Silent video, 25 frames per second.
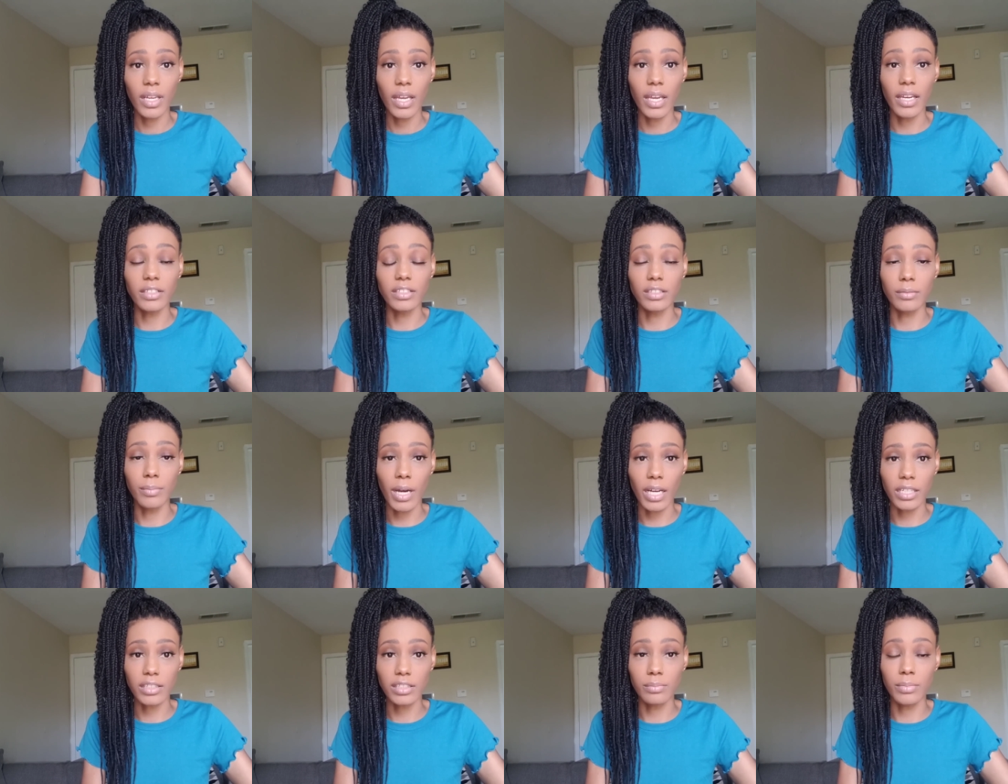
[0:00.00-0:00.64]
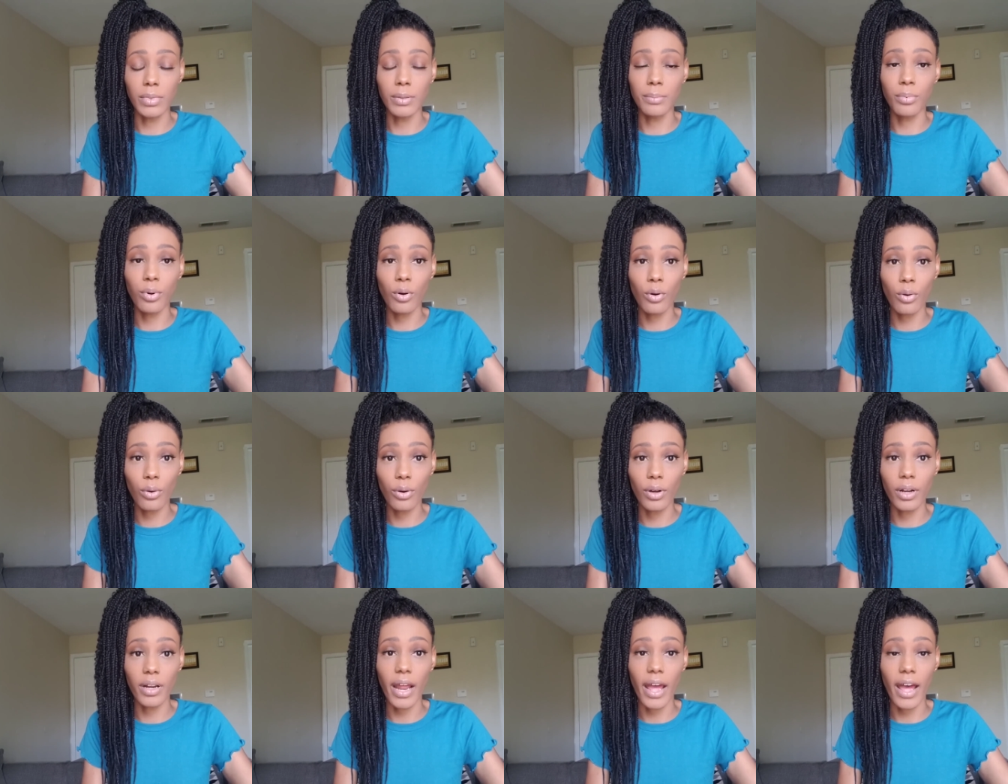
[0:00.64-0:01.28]
is about to be
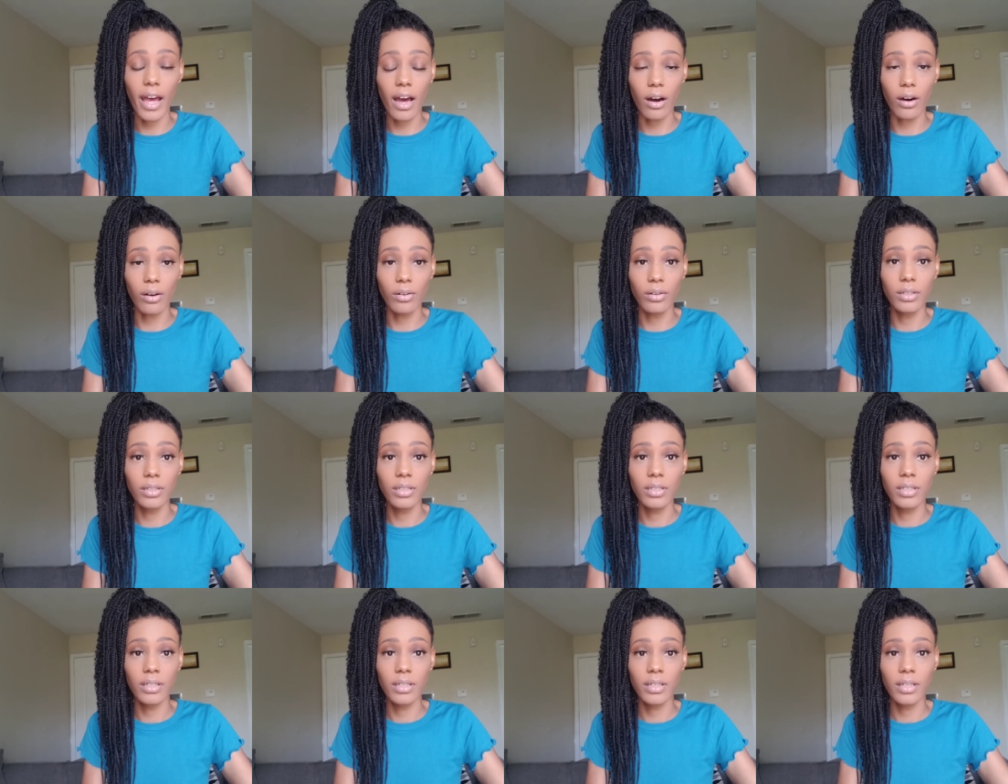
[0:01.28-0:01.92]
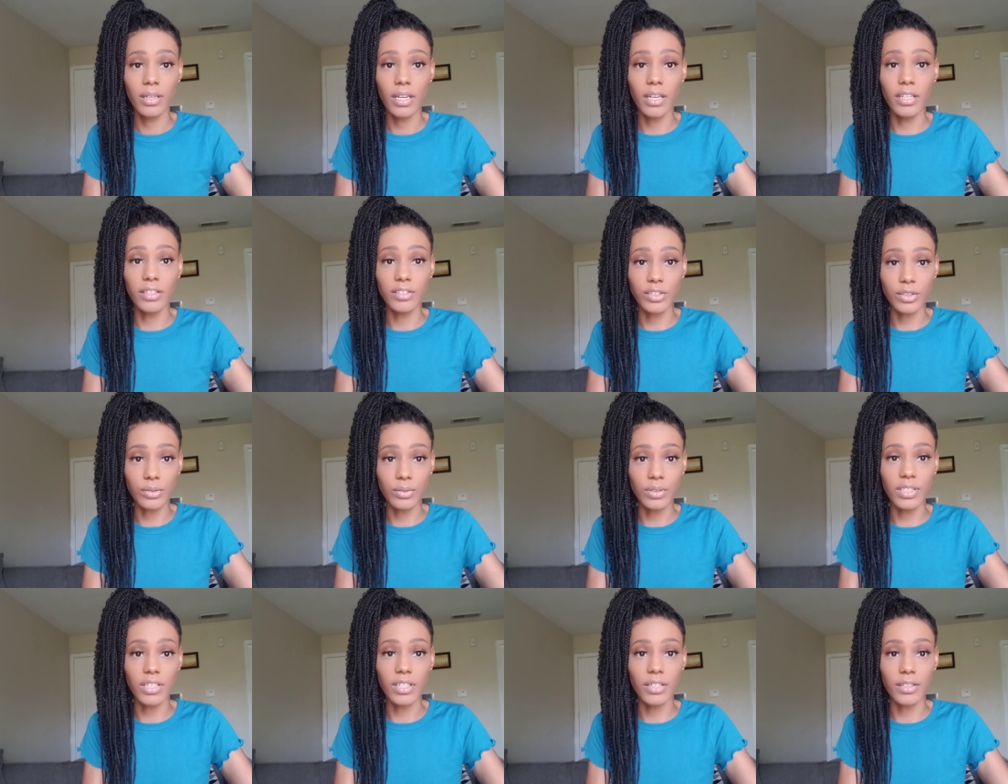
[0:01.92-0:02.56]
poured out into
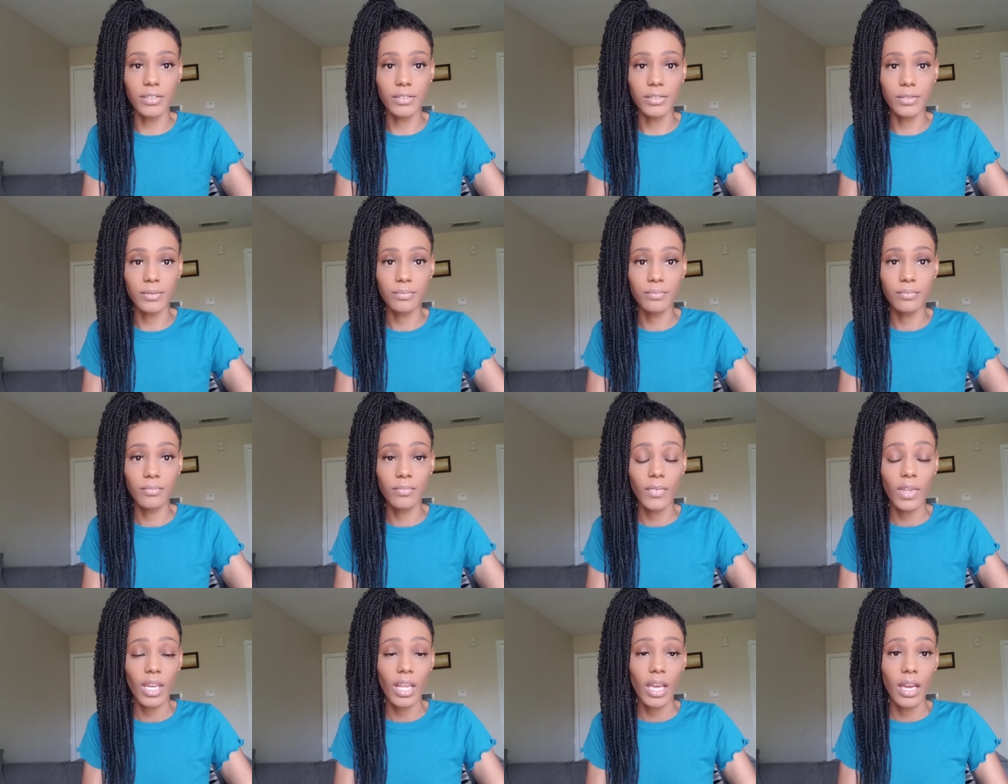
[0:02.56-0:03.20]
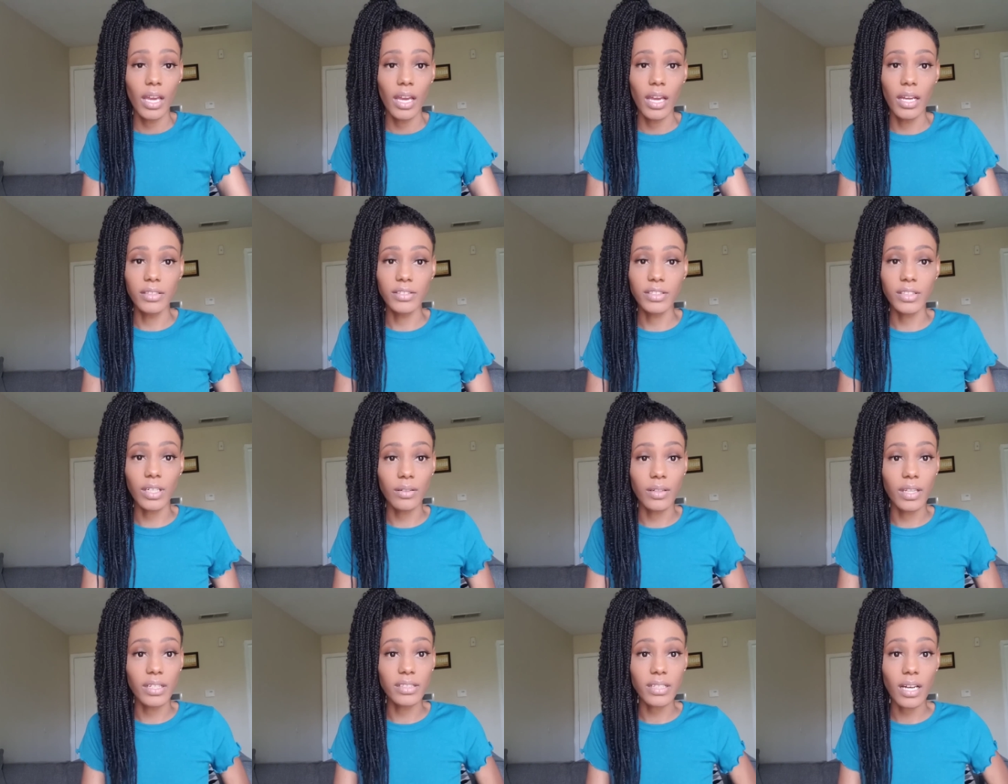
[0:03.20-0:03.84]
the earth and
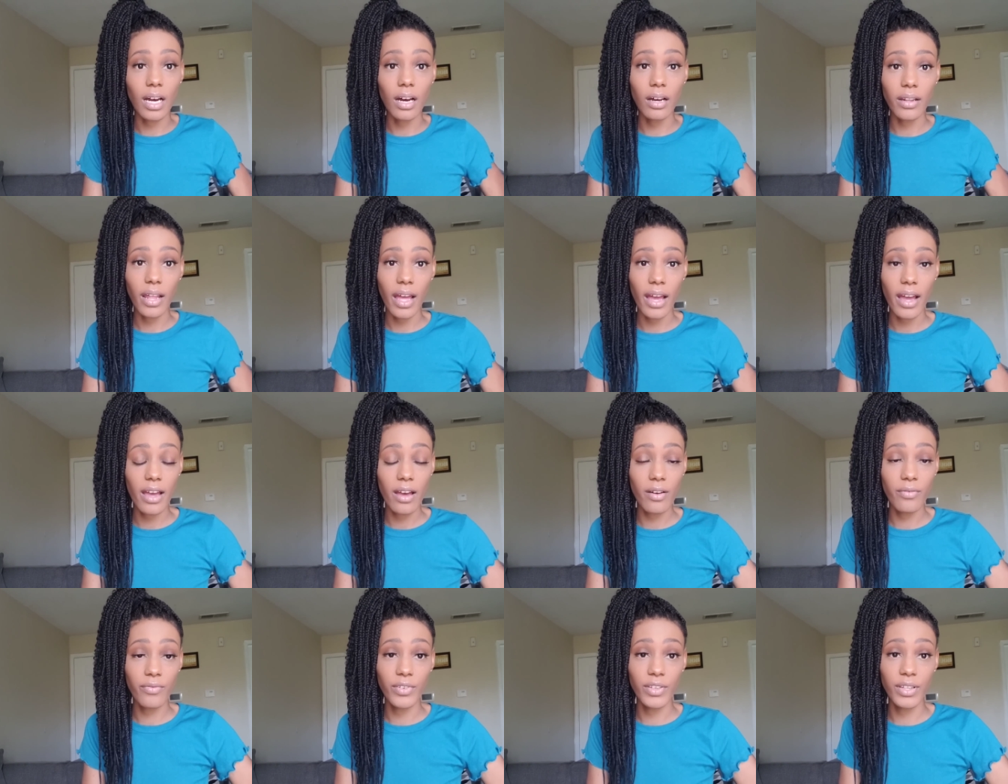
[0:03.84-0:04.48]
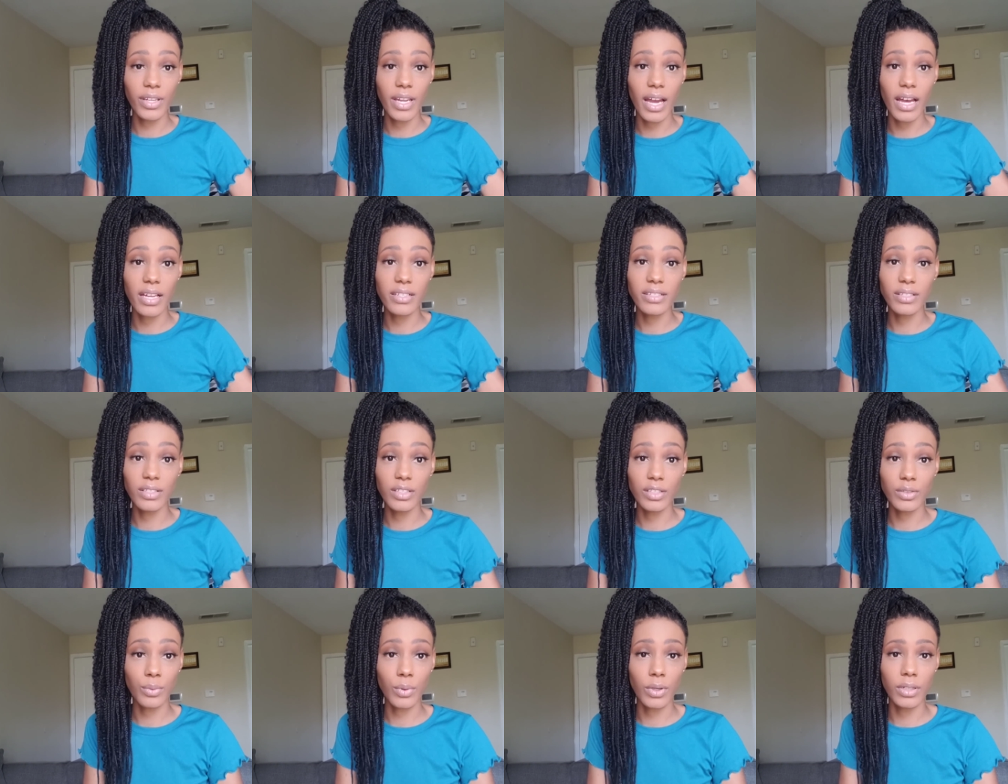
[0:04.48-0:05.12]
so that's all I have for you guys in
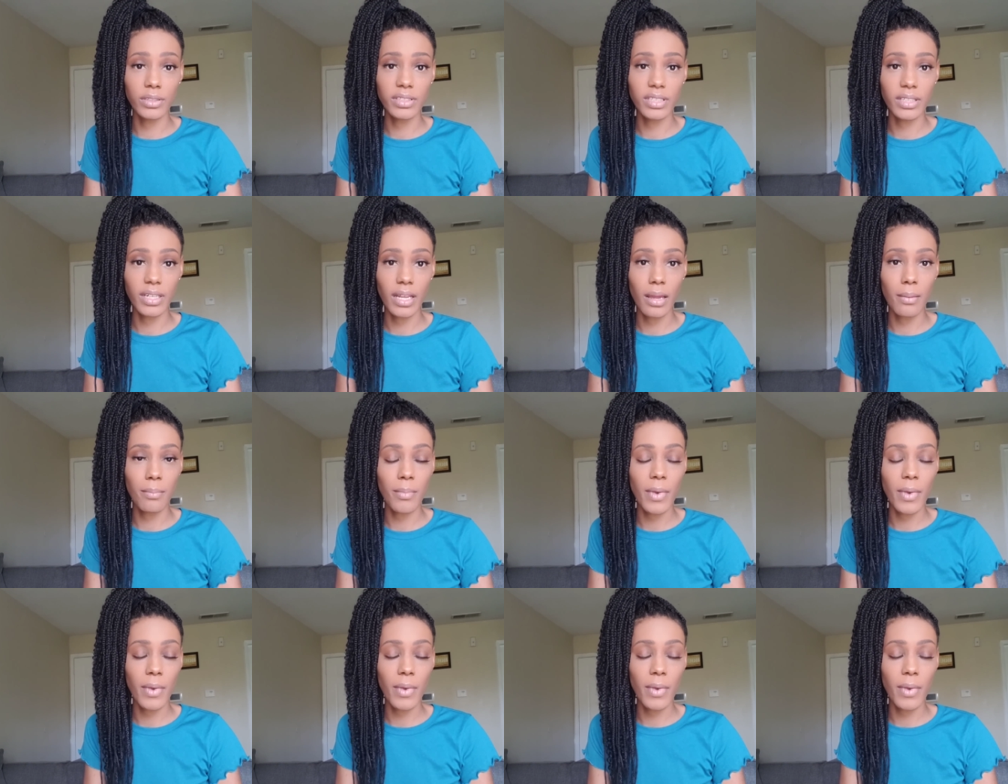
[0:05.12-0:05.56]
this word today.